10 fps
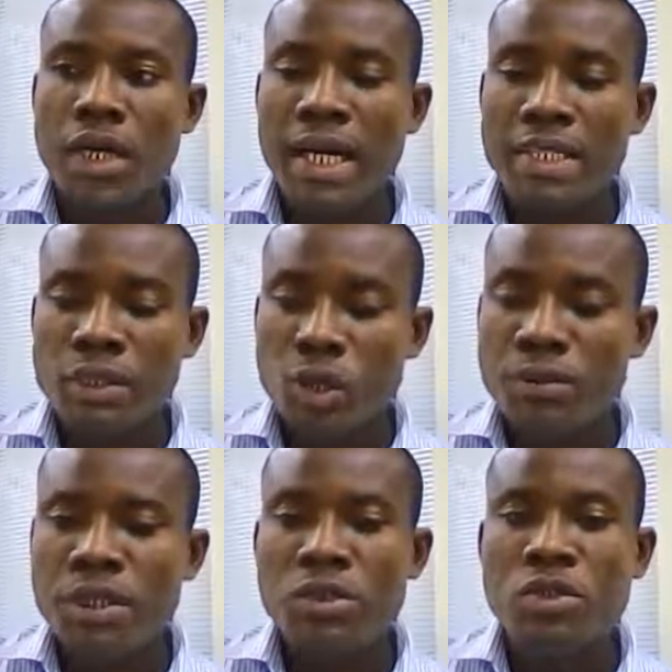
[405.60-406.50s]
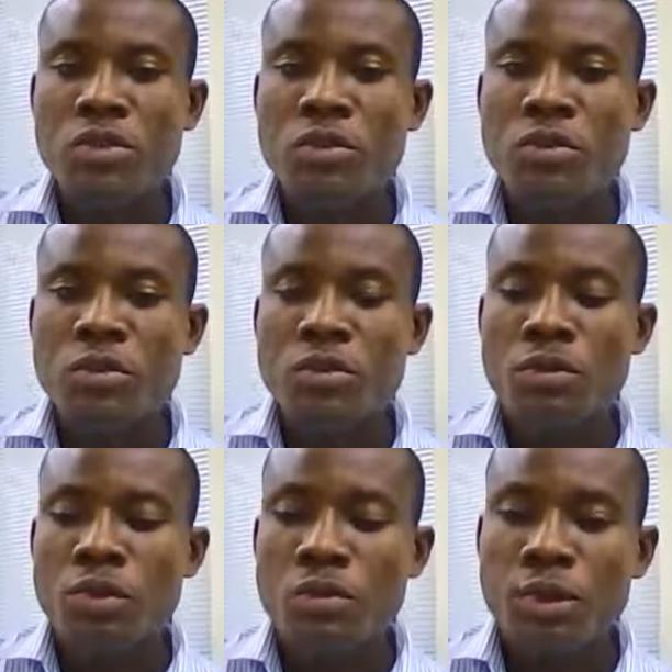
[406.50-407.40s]
adopting too.
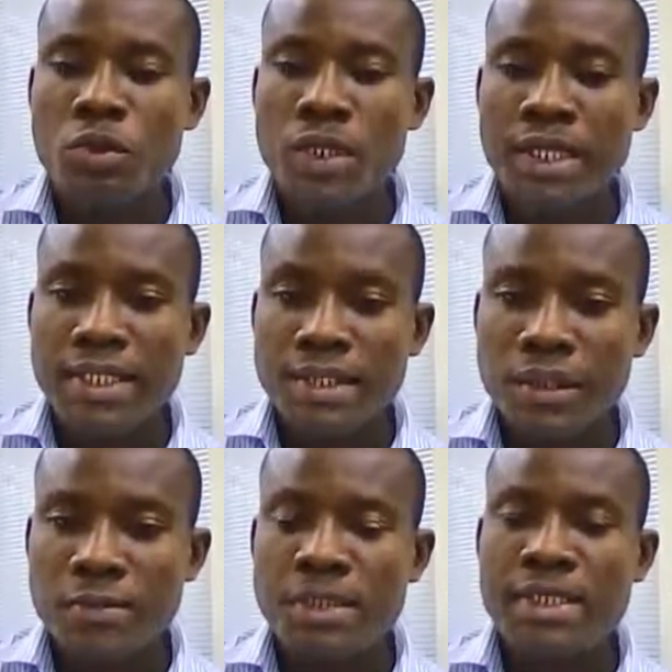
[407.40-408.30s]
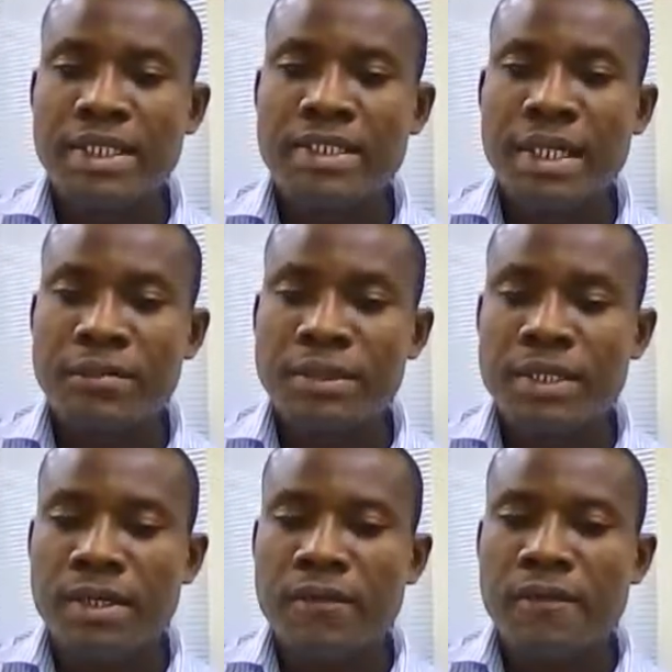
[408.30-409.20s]
So between adopt and adapt,
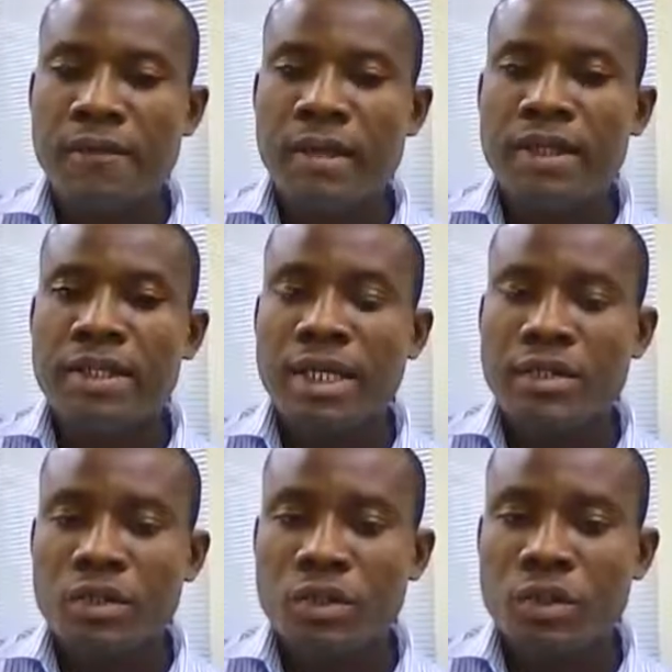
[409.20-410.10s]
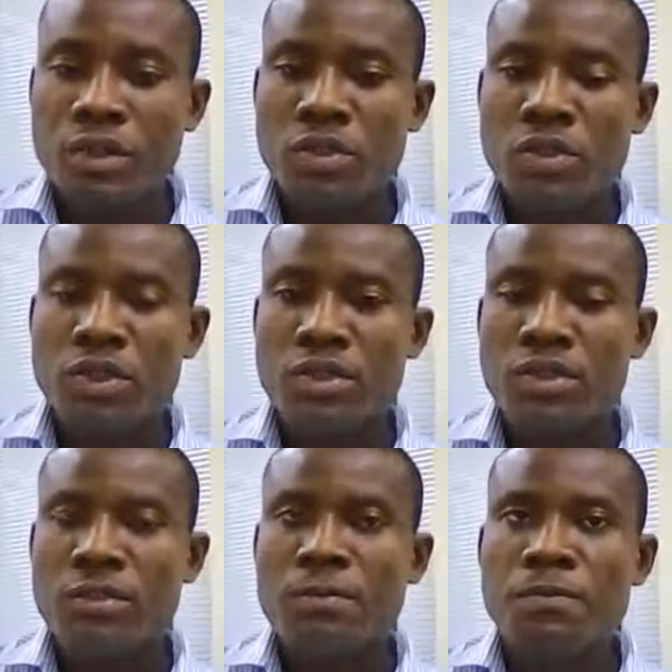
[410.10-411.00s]
that's also a strategy.
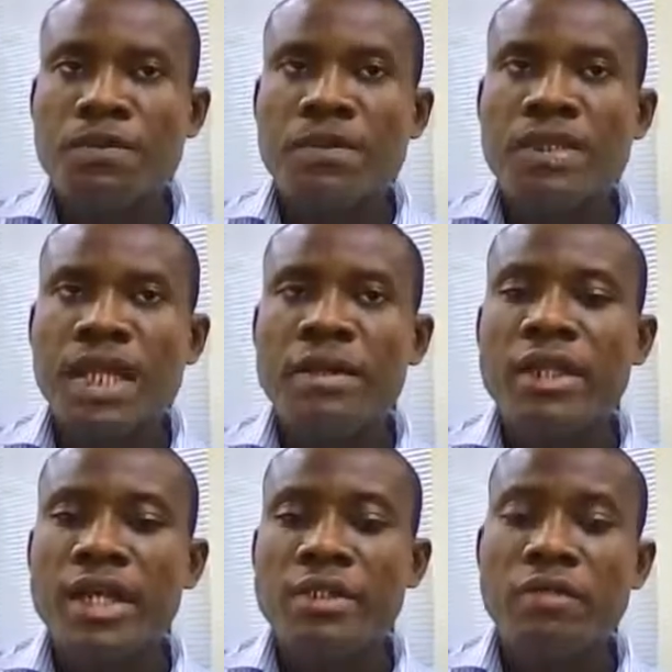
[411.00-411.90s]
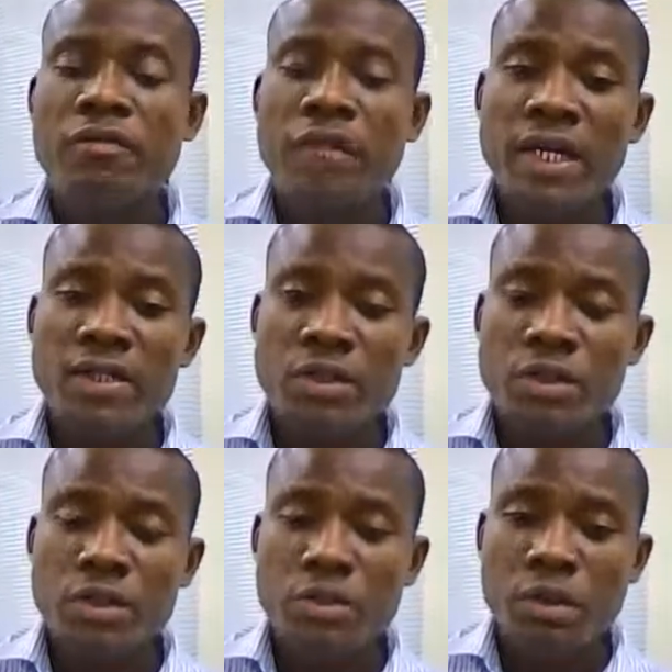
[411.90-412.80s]
Now there are
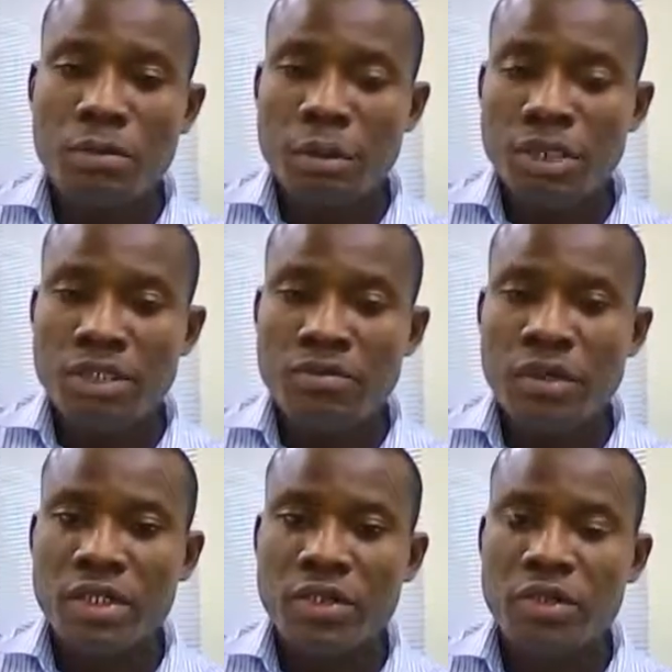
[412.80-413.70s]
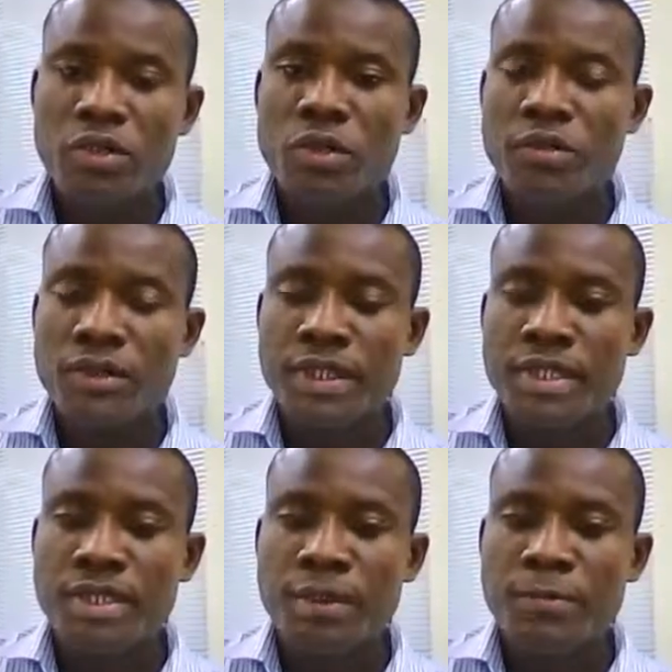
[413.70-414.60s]
some important factors to consider.
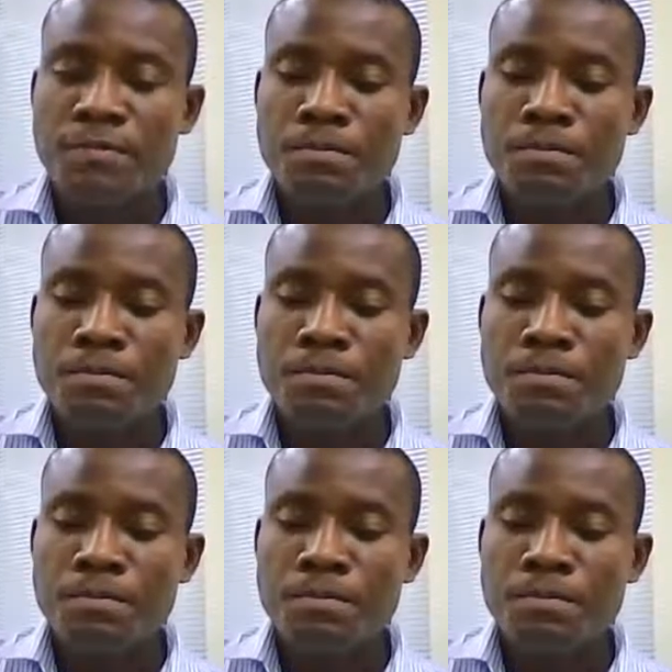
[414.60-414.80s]
Now